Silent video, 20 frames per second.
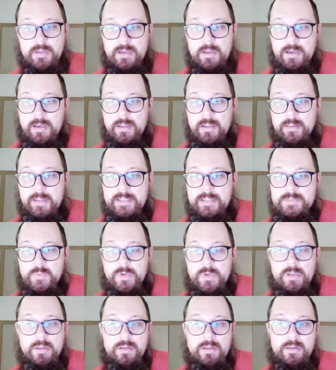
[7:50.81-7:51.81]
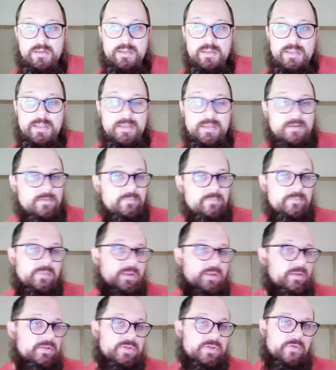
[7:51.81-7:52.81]
That's one of the,
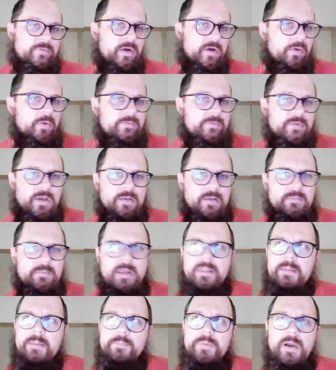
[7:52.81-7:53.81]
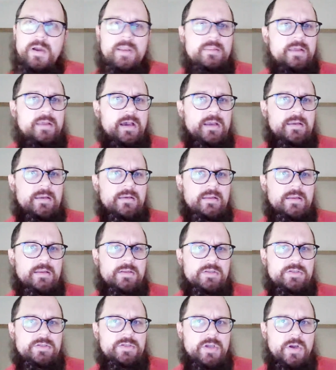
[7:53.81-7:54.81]
so far we've done, I think, Python
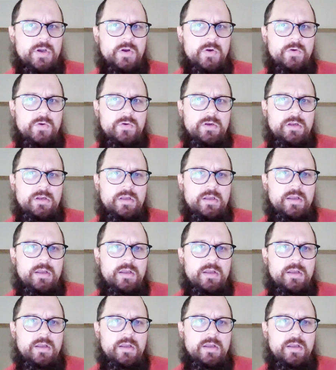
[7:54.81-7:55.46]
and Go,